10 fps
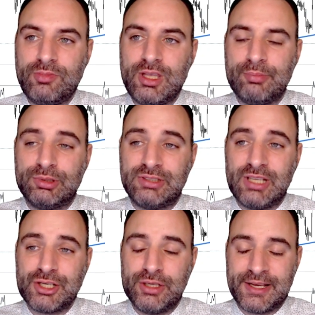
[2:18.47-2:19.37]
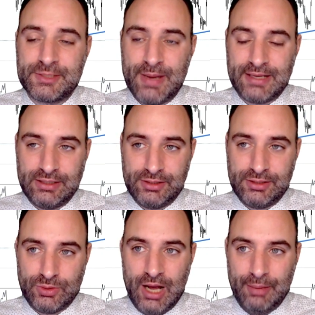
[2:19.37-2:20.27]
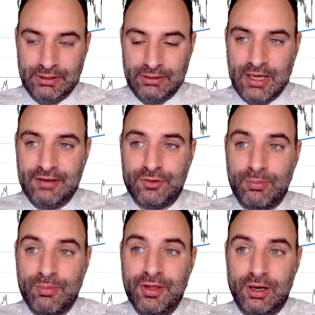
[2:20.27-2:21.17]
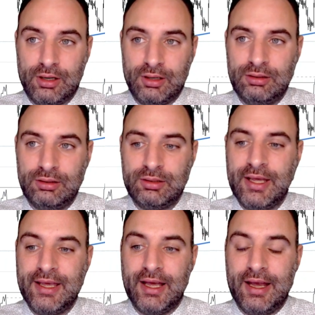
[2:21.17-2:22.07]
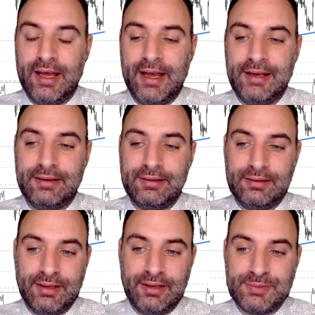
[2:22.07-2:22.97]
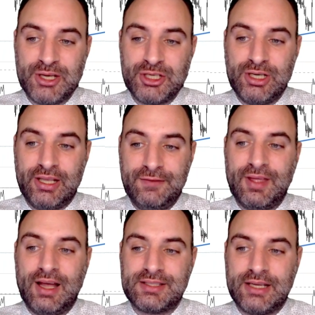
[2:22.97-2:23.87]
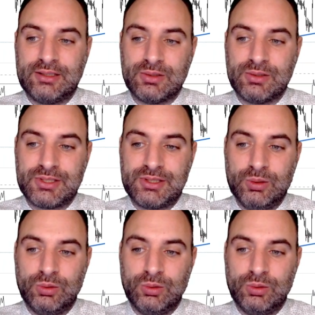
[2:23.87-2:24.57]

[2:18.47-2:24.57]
potentially expecting to happen. And from there, and especially if that signal still